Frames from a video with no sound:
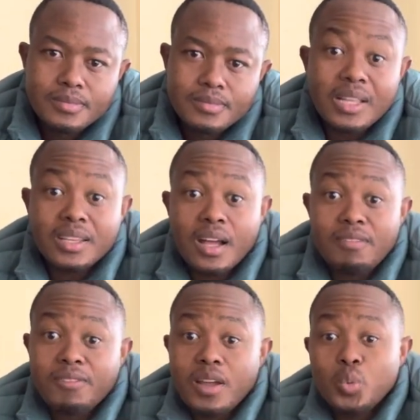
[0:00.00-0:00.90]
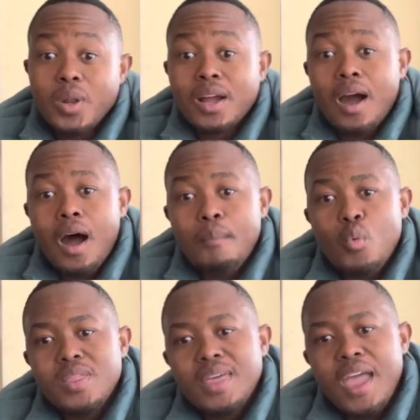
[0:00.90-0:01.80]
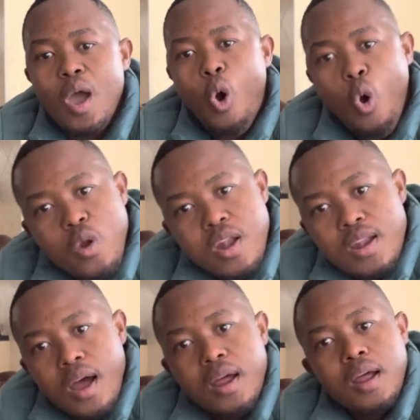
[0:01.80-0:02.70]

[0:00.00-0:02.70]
That girlfriend will come with her own